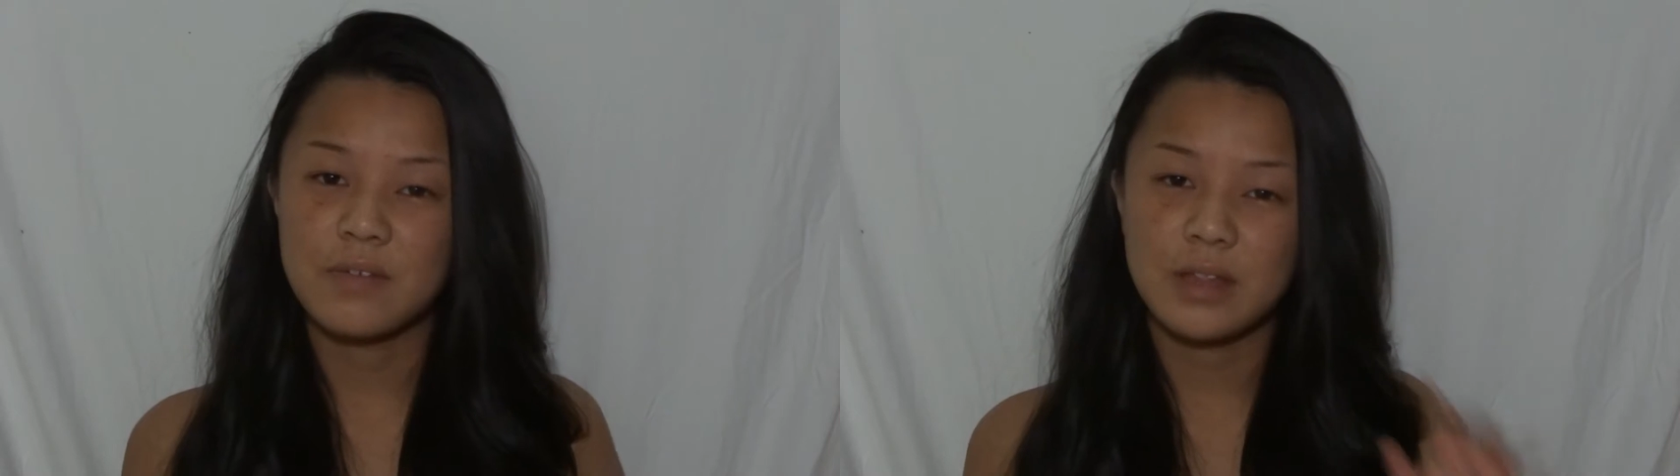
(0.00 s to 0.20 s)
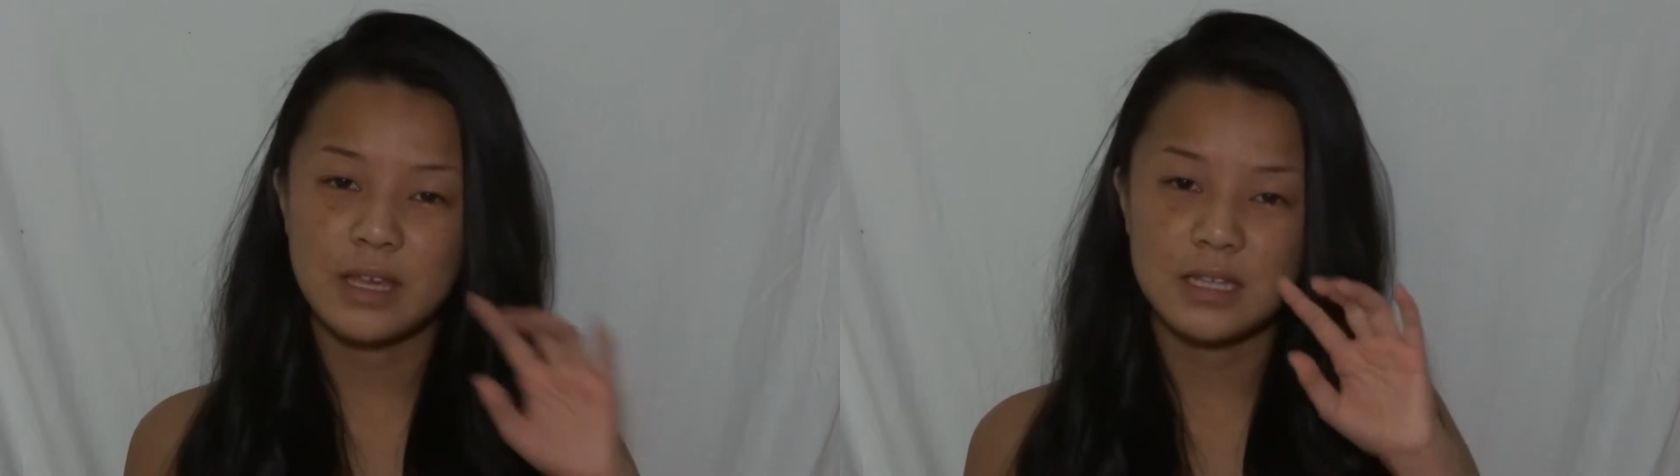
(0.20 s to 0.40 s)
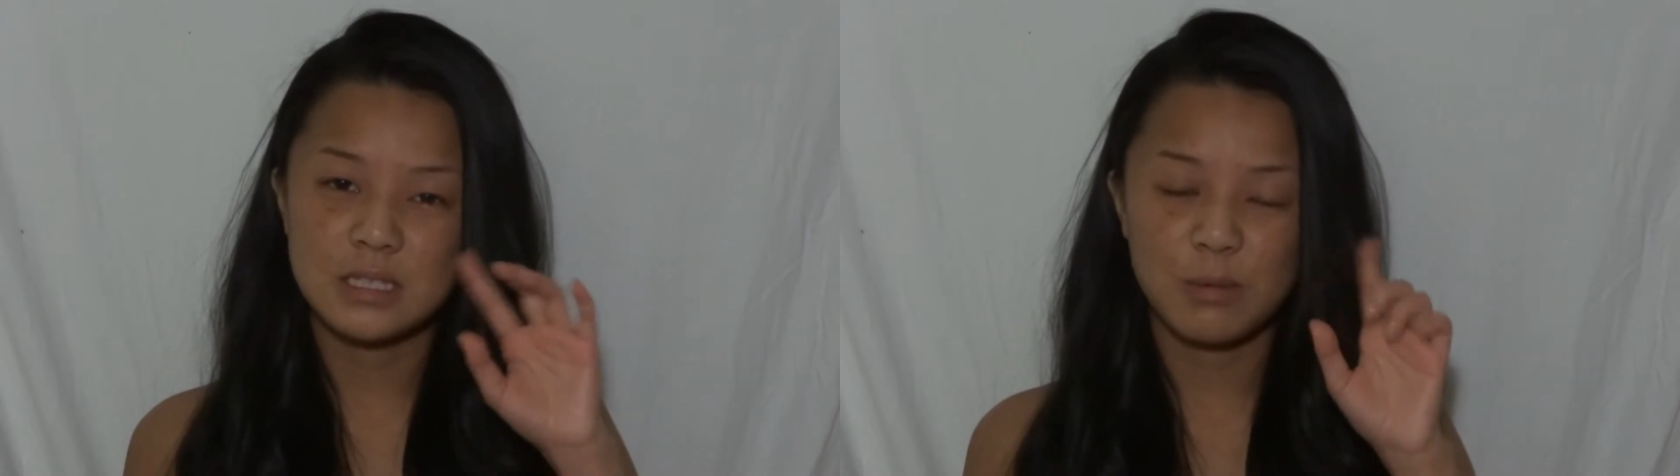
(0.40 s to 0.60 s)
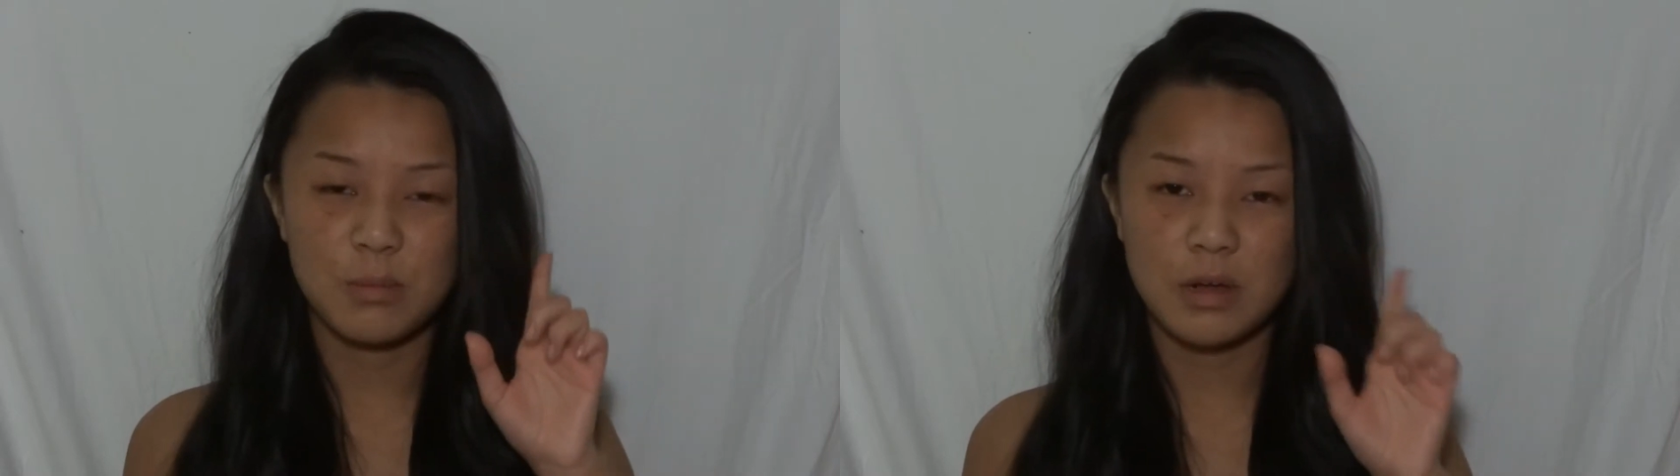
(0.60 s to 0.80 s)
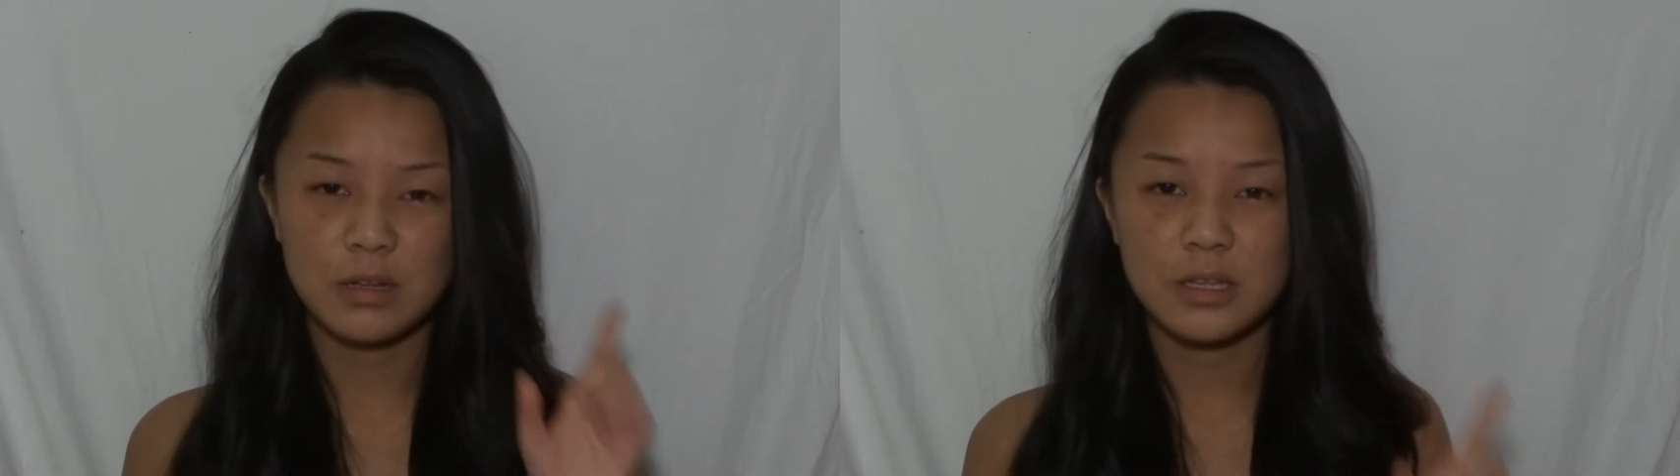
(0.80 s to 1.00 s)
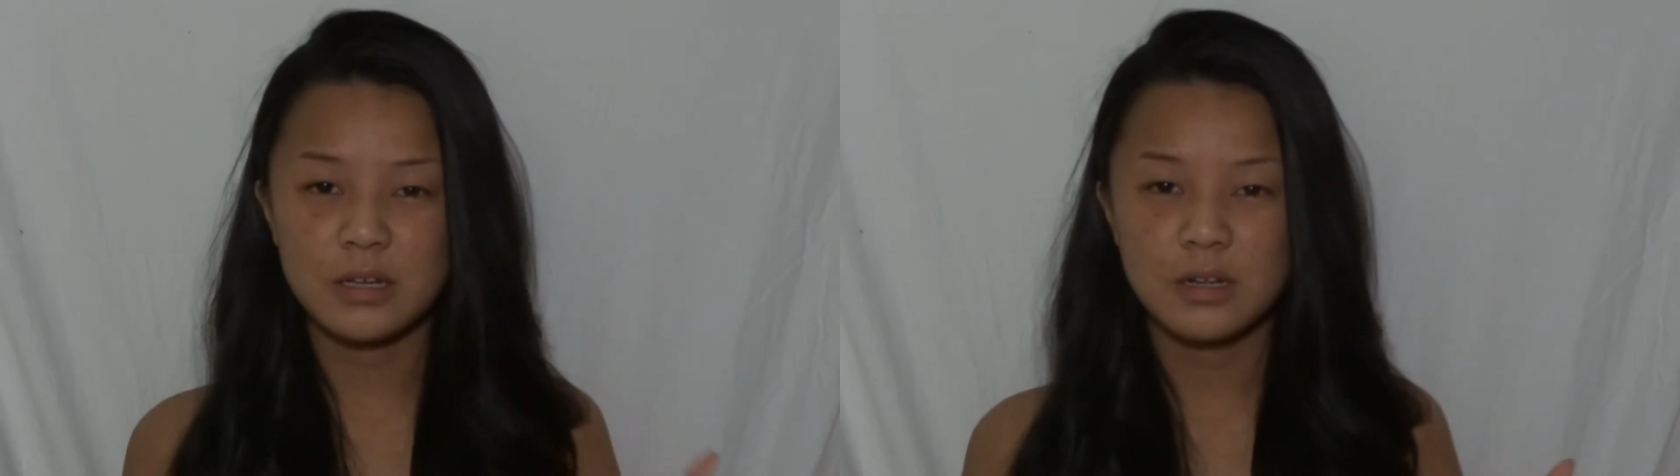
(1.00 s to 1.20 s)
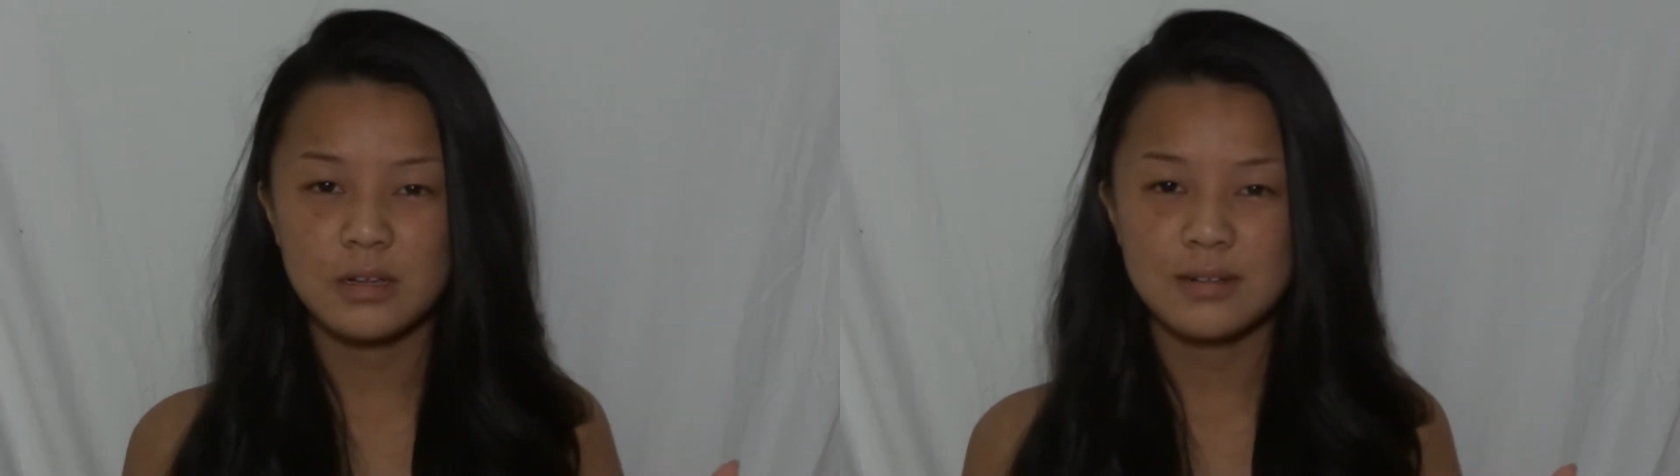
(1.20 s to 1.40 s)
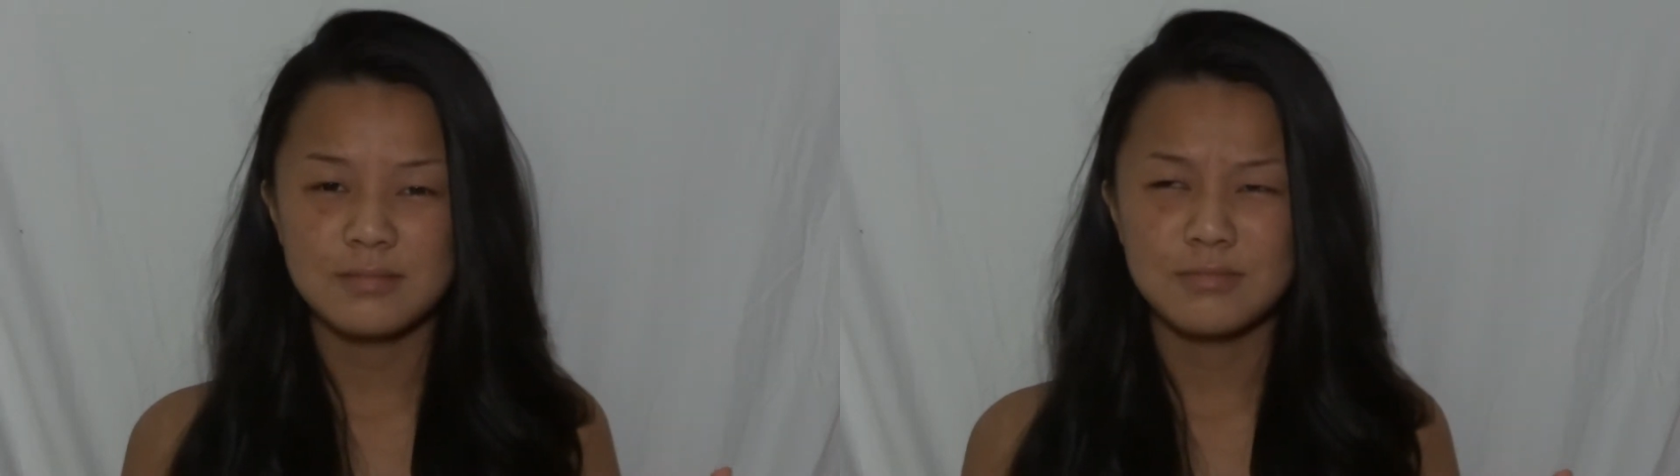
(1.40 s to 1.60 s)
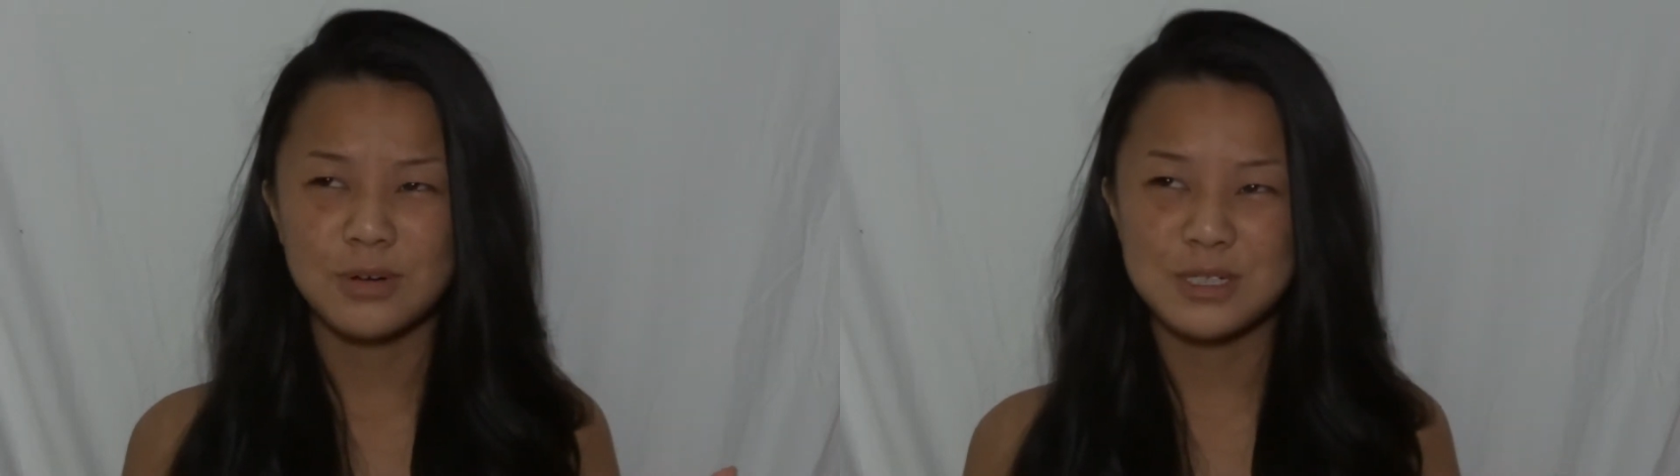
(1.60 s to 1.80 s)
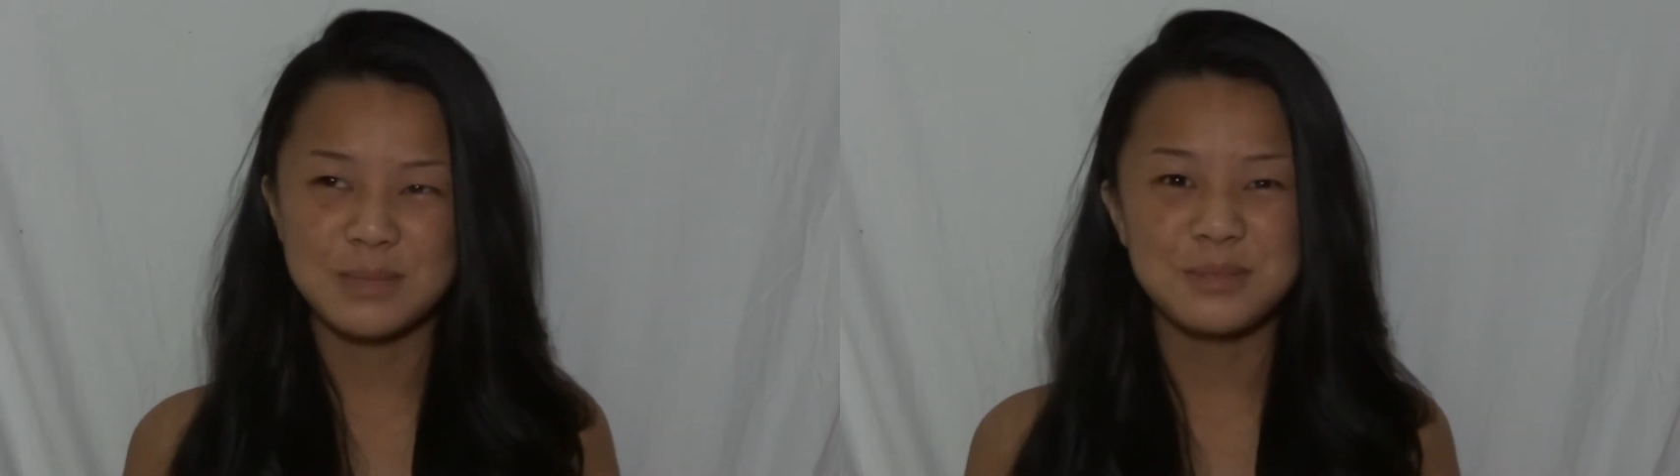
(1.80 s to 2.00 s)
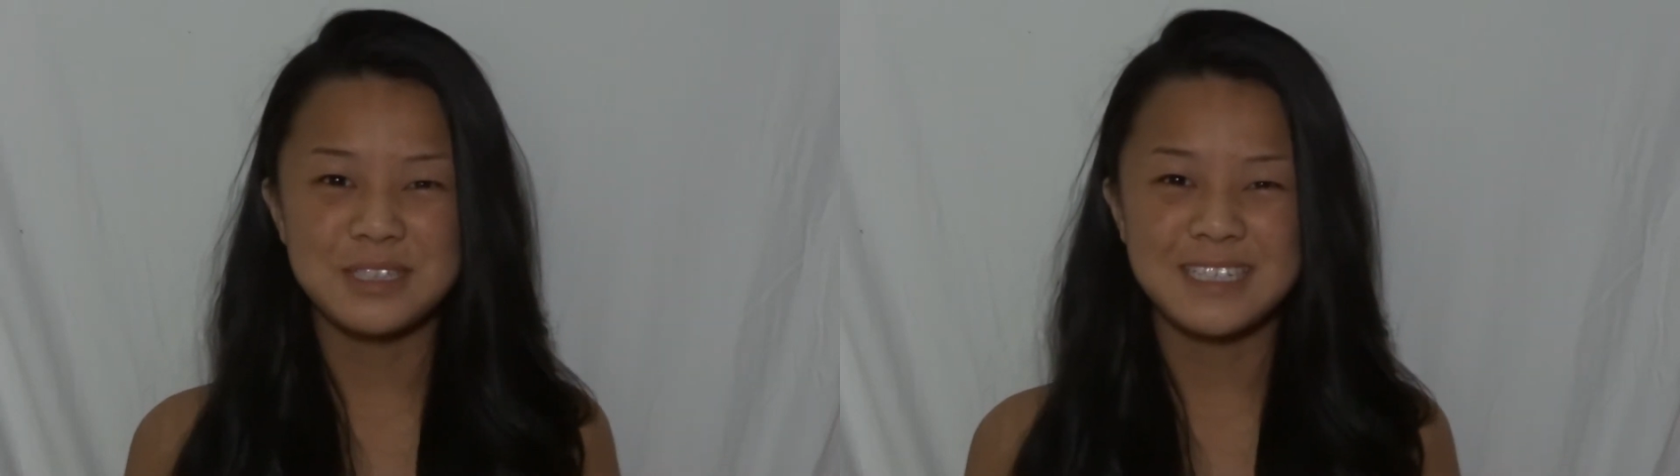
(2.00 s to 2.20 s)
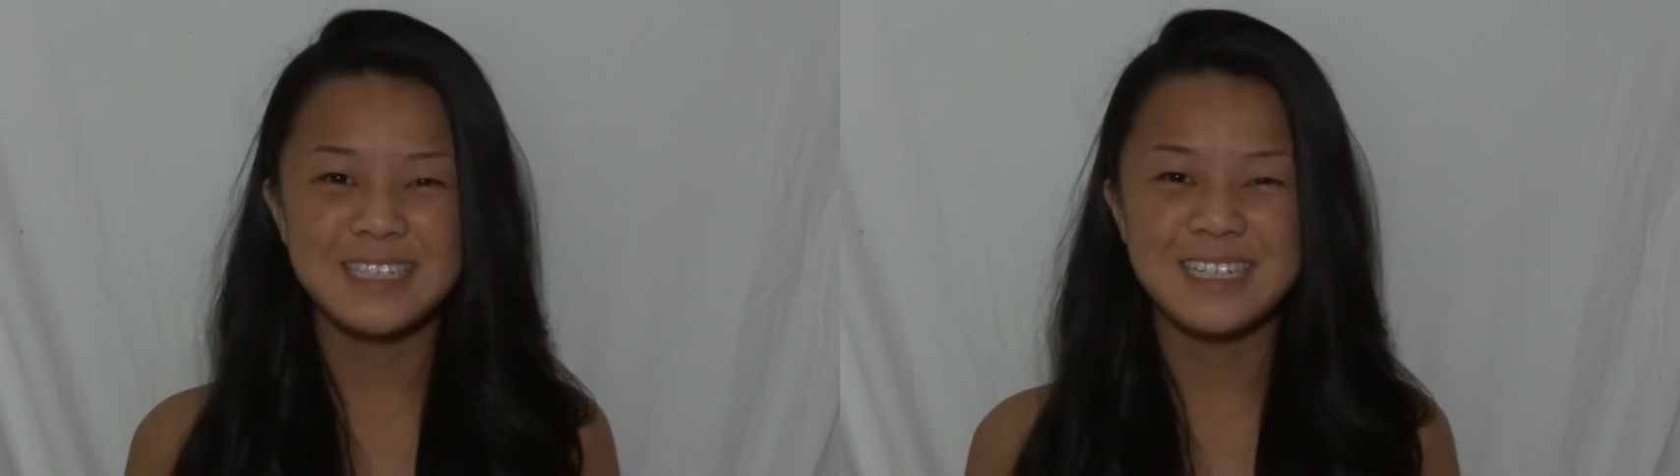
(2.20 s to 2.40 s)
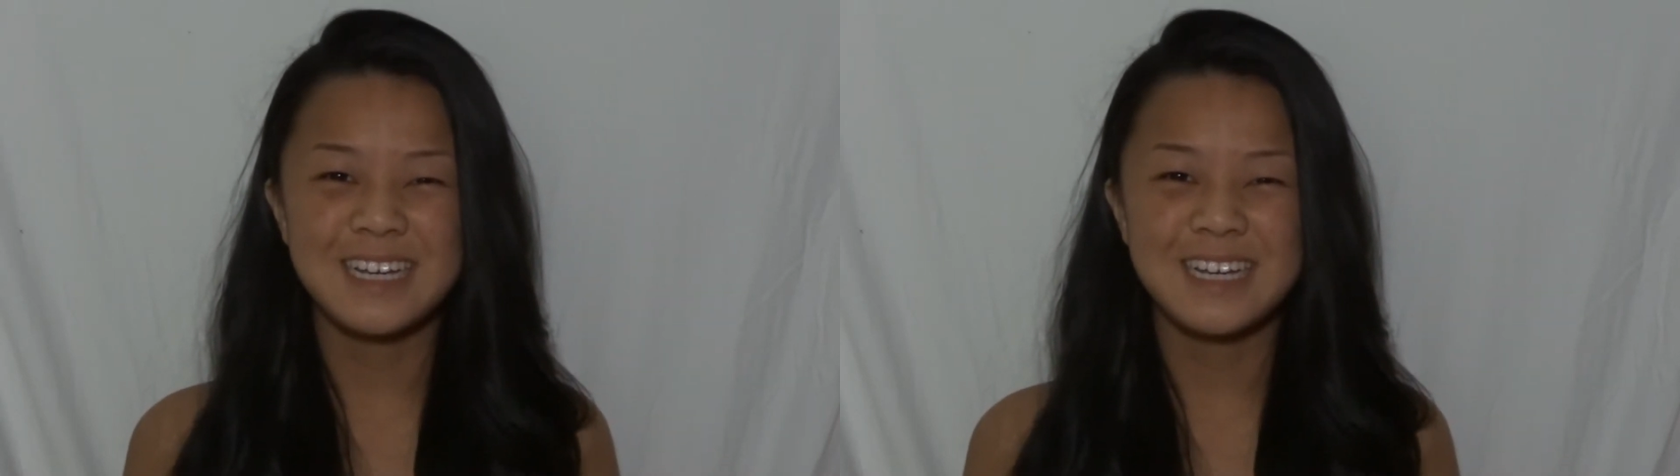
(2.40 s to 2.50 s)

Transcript: like a double monolid or double lid